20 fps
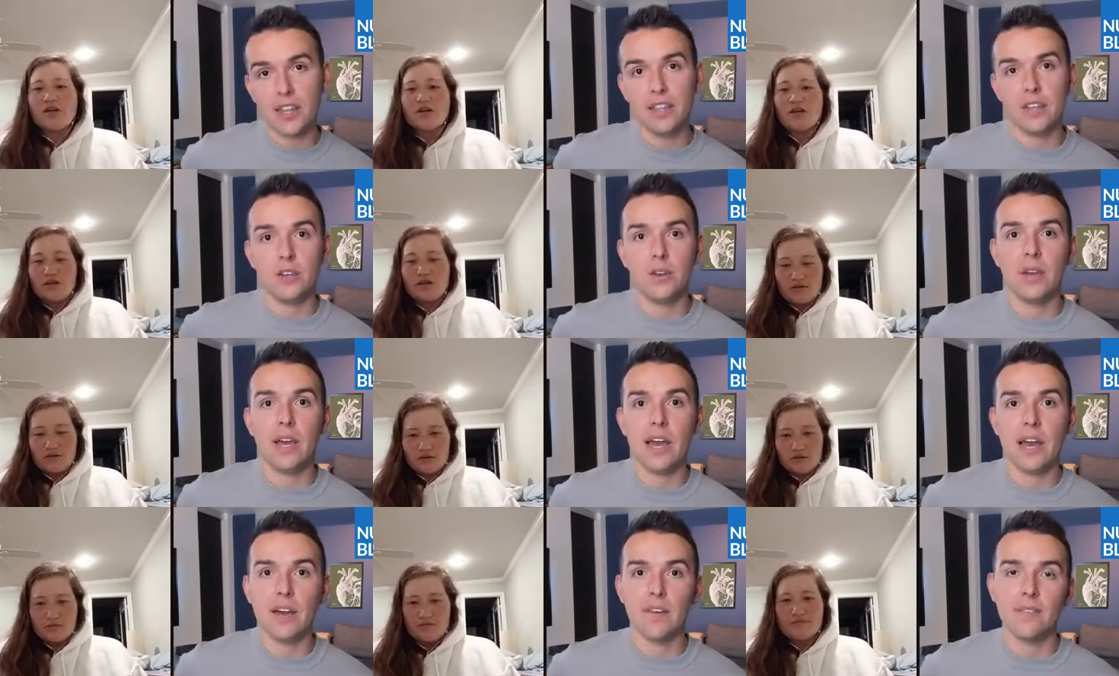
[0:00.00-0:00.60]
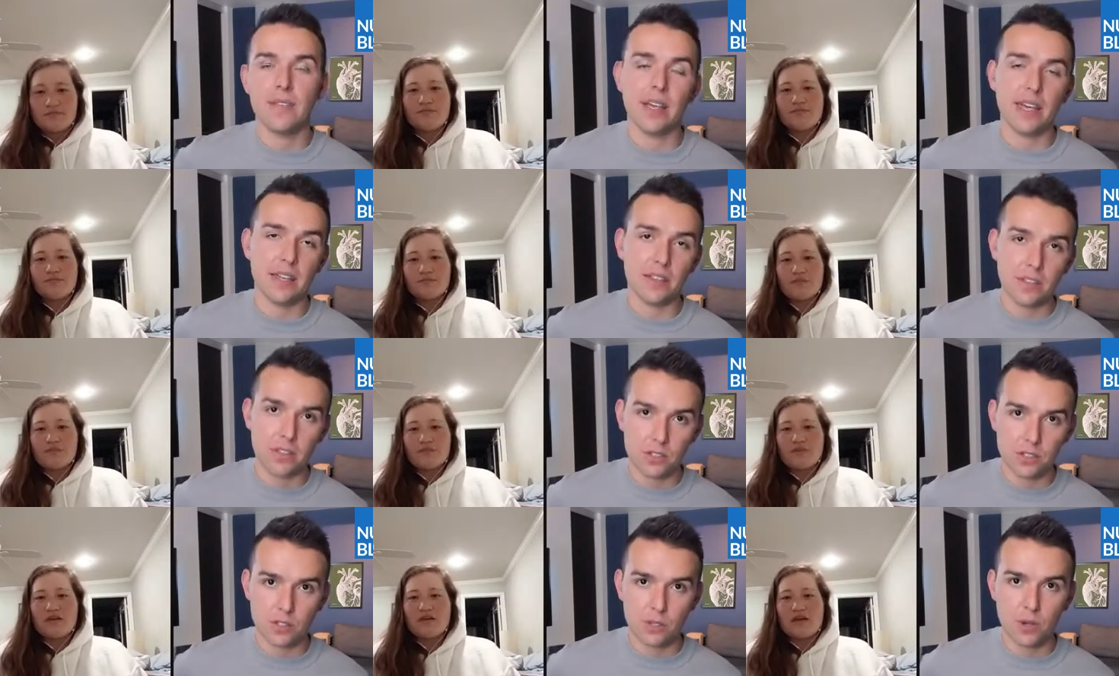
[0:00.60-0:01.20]
Speaker 1: and then you have
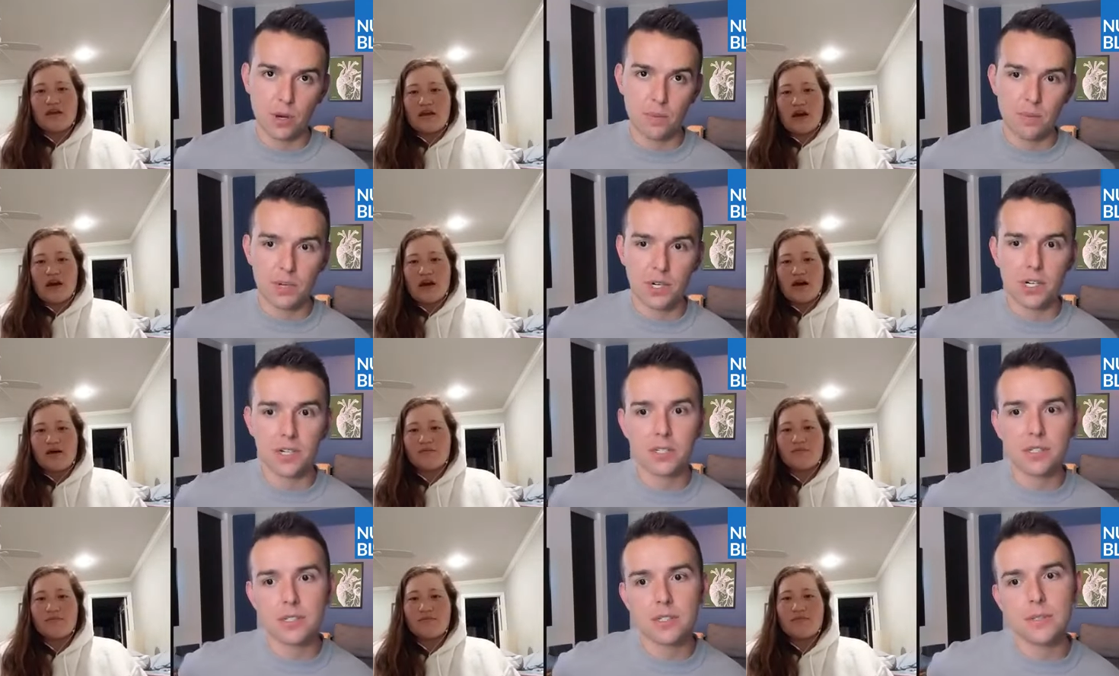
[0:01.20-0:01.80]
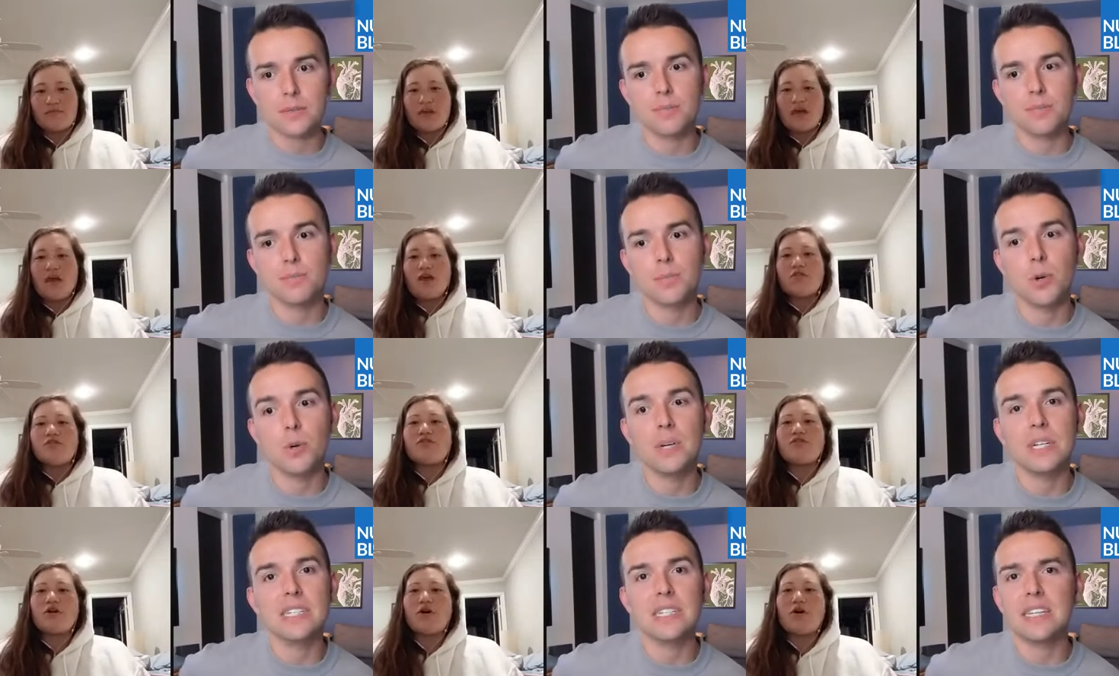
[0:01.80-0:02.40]
like the scrub. Yeah.
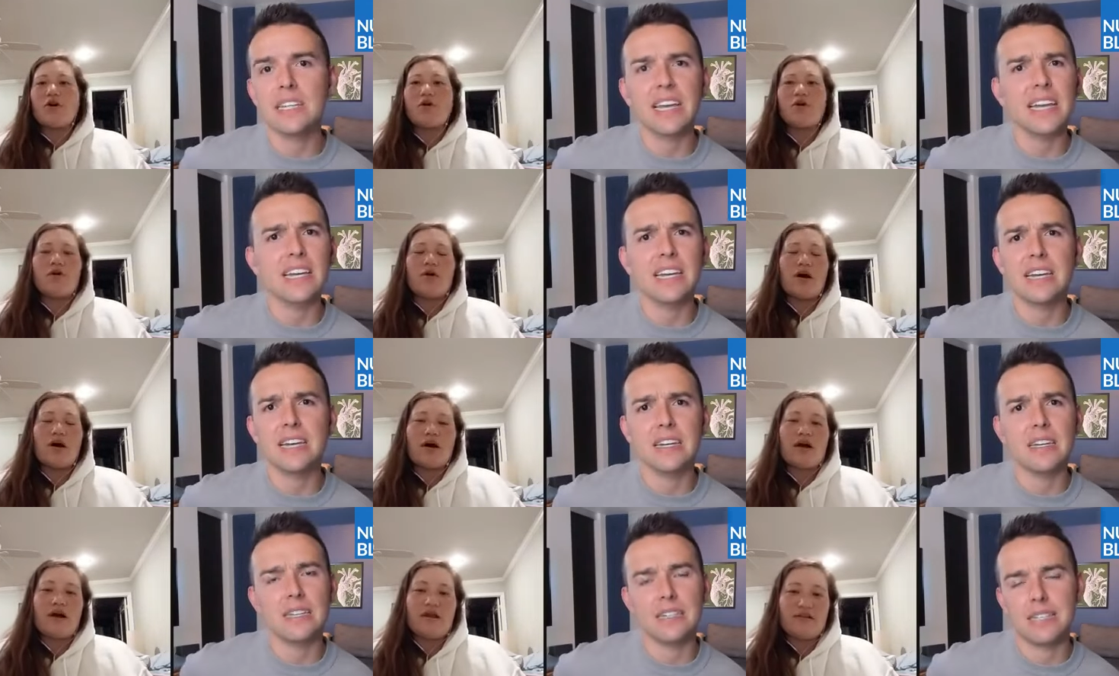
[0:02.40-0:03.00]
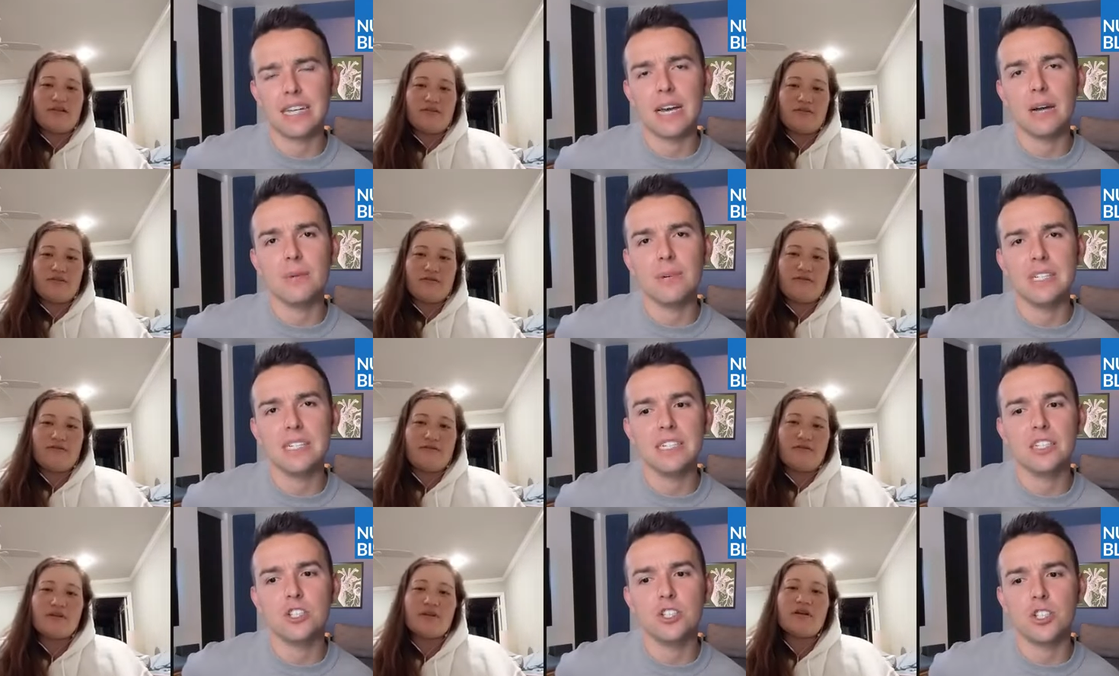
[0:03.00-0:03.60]
But what's so, like? A, uh, as, yeah,
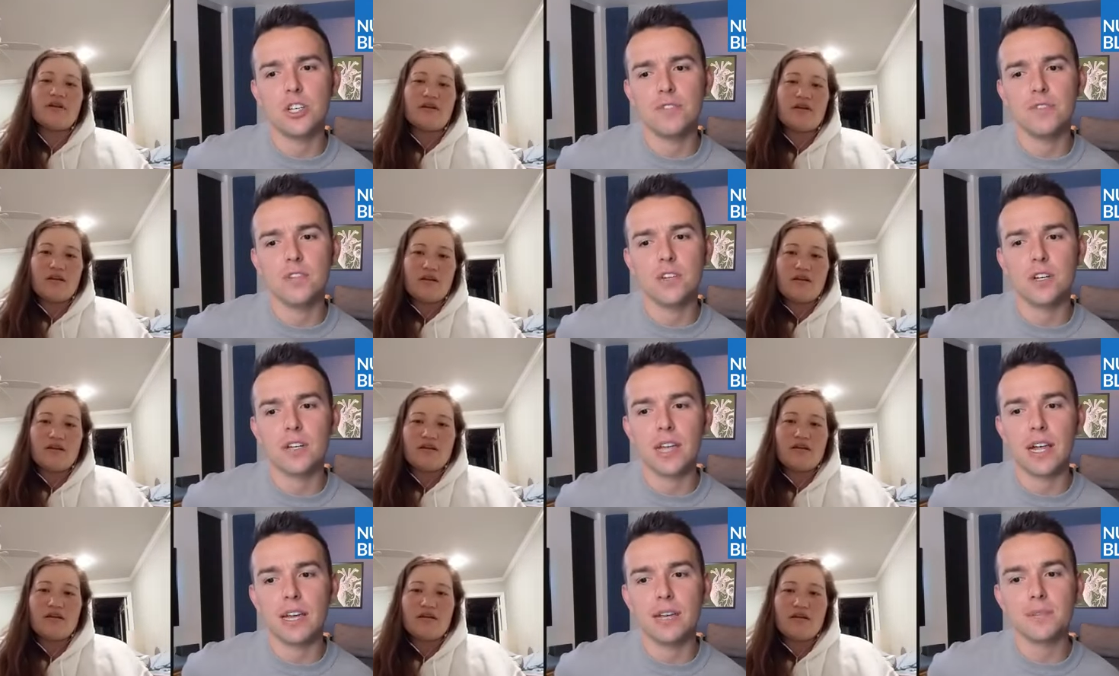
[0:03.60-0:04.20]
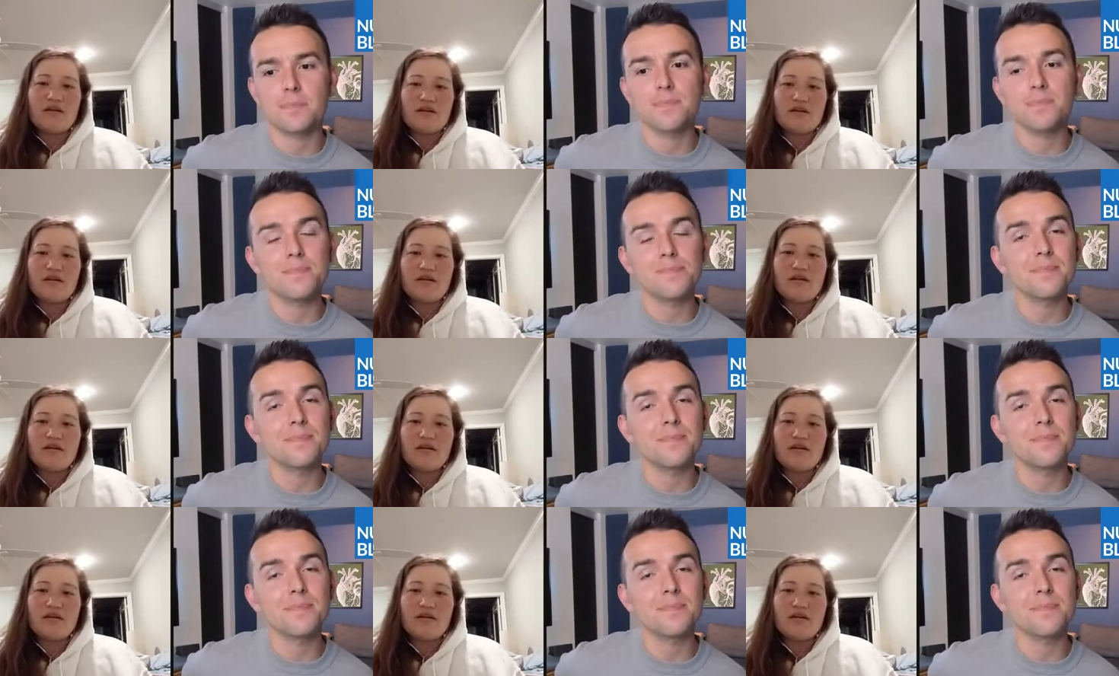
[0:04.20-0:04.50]
what's the shift look like?